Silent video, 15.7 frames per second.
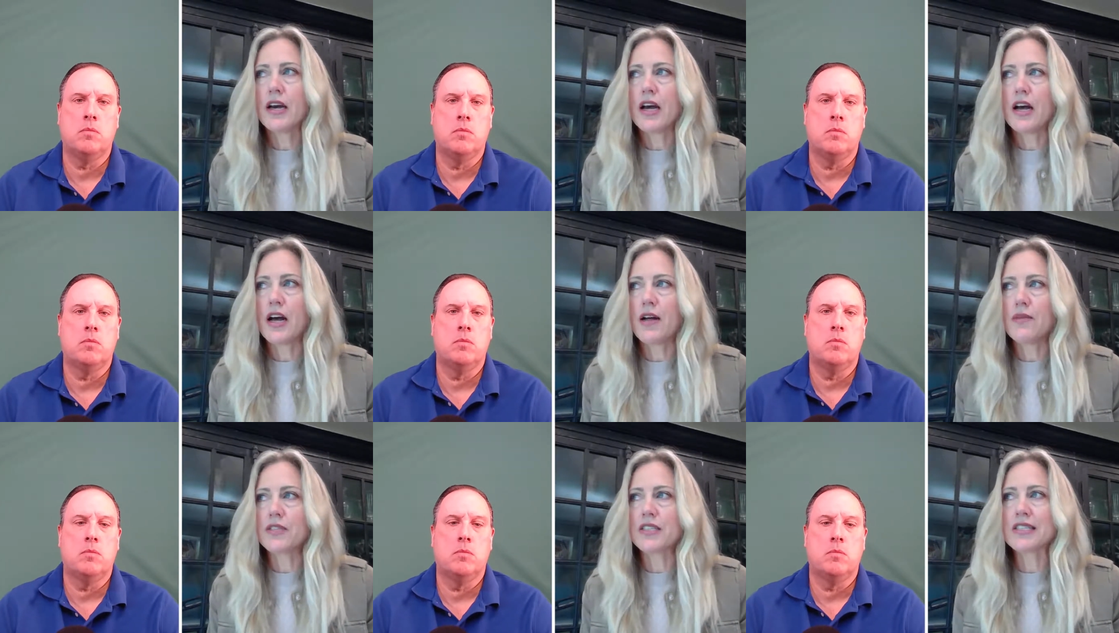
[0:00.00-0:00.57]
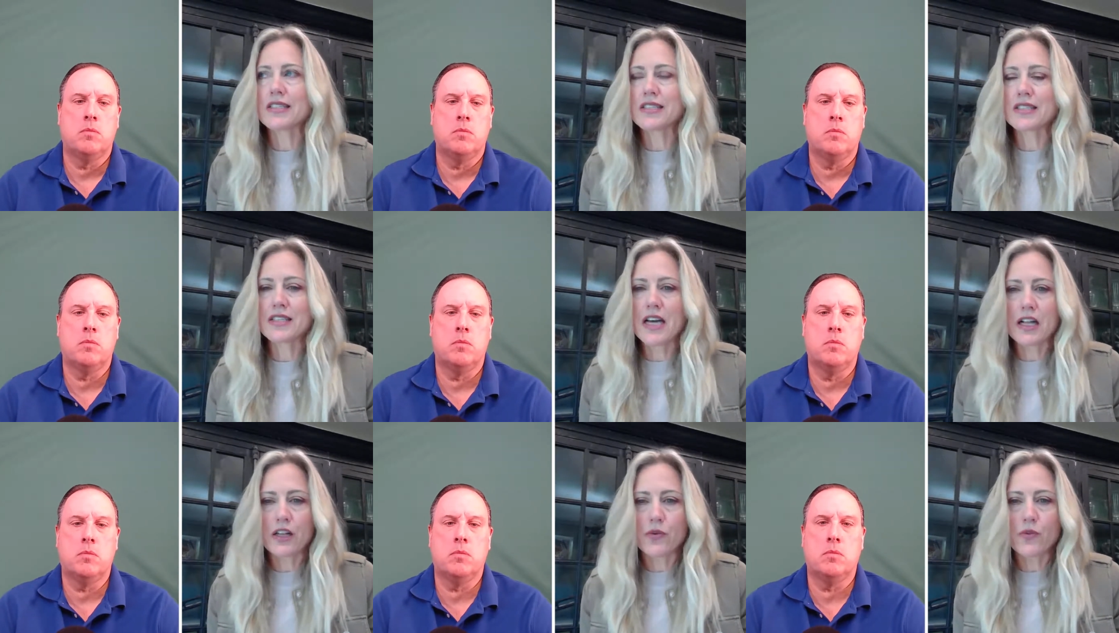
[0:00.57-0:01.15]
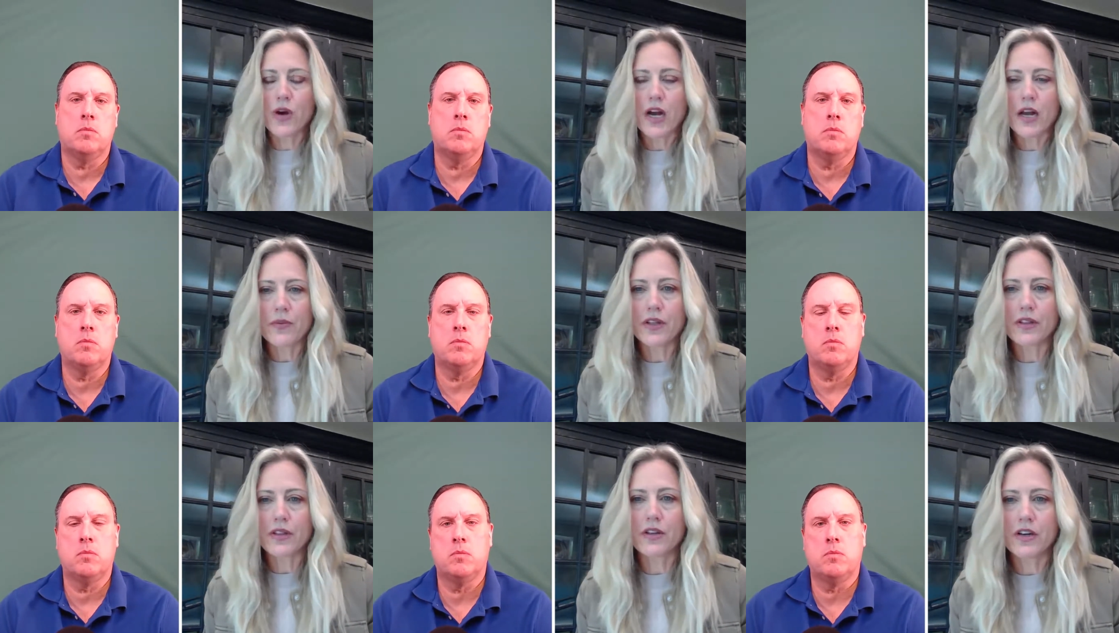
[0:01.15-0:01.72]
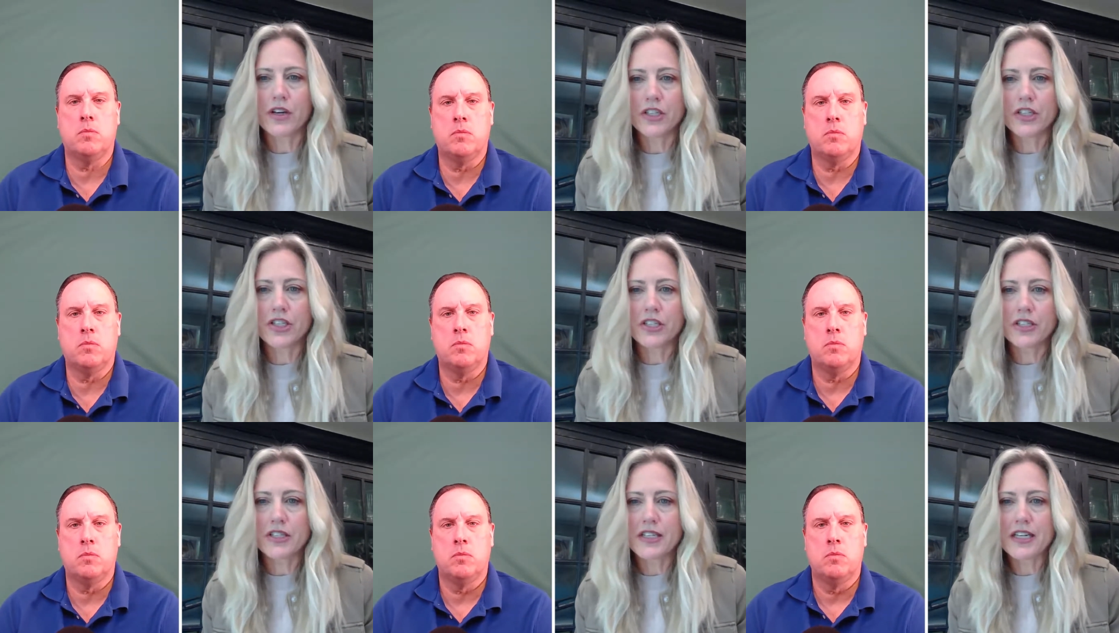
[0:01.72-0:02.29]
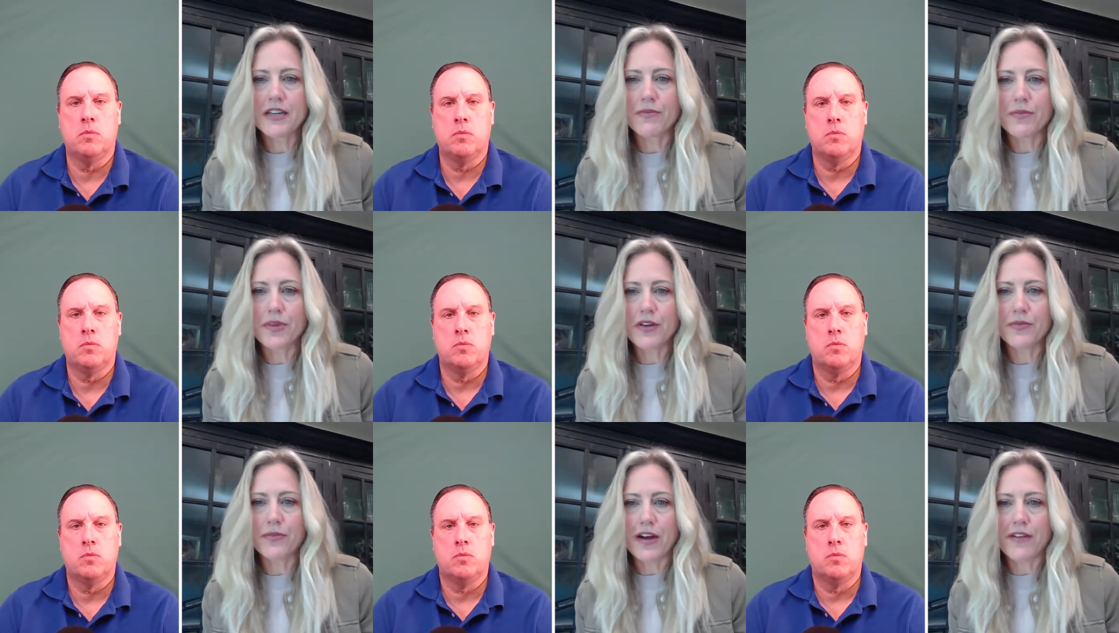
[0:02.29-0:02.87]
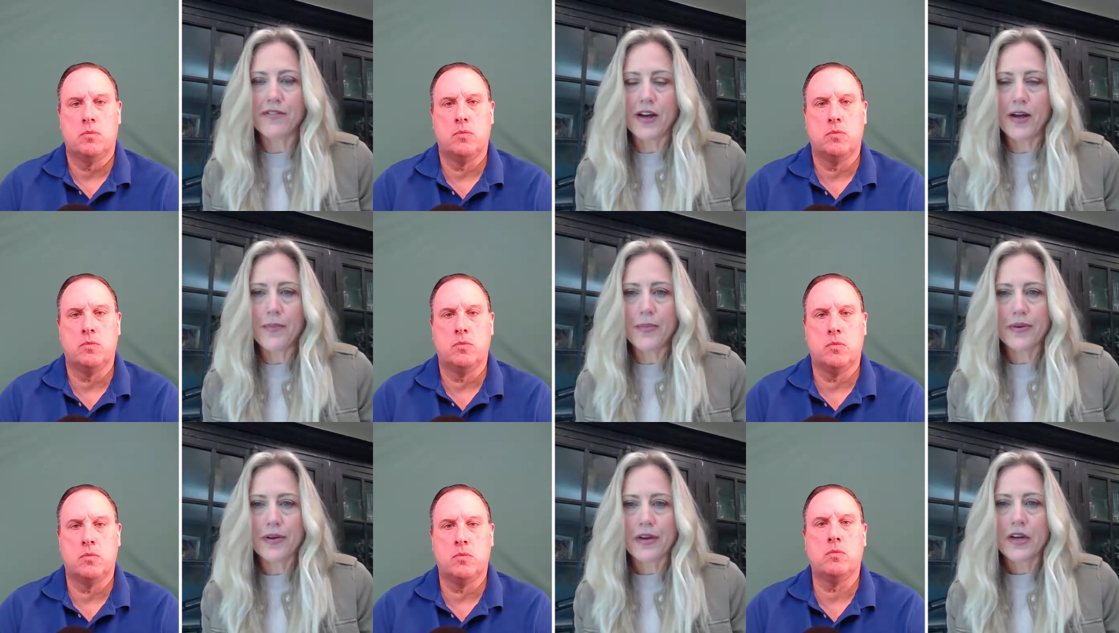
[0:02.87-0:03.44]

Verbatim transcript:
Speaker 1: Um, this is exactly why we launched D&B RevUp,